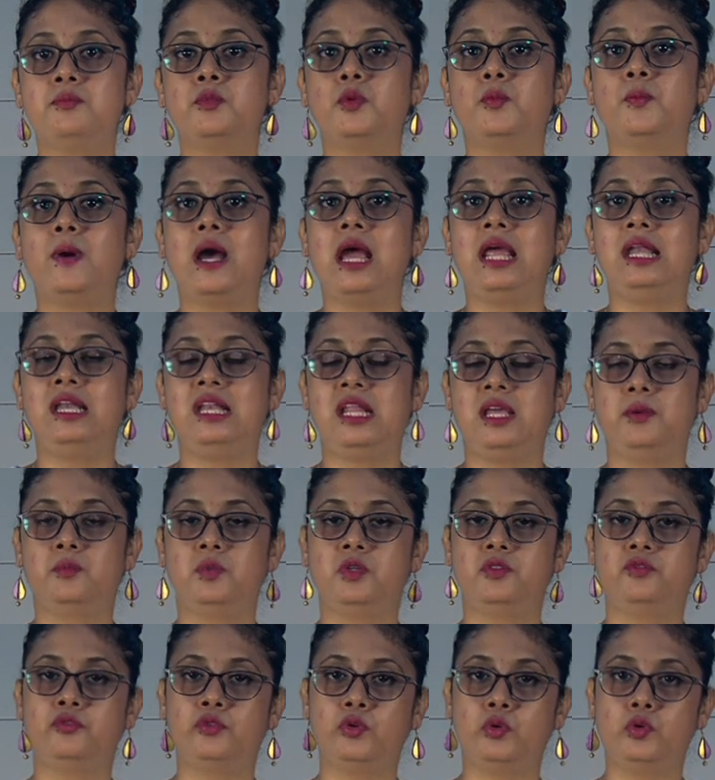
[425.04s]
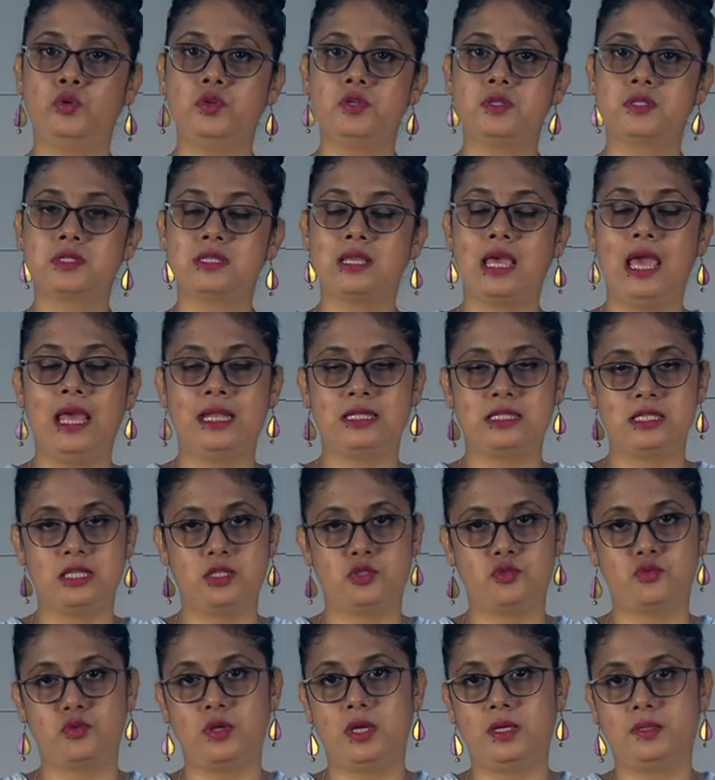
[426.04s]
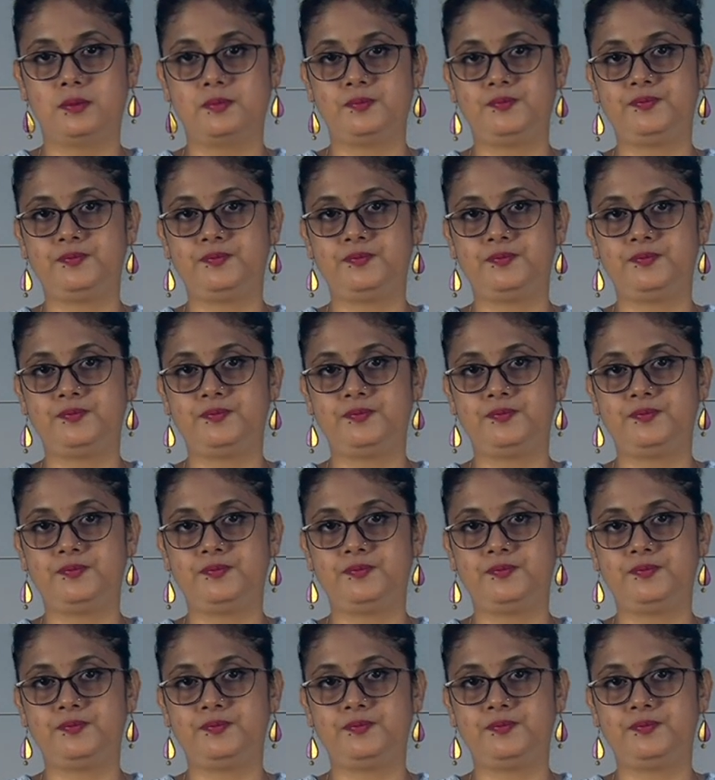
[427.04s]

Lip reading: mobile labor force, etc.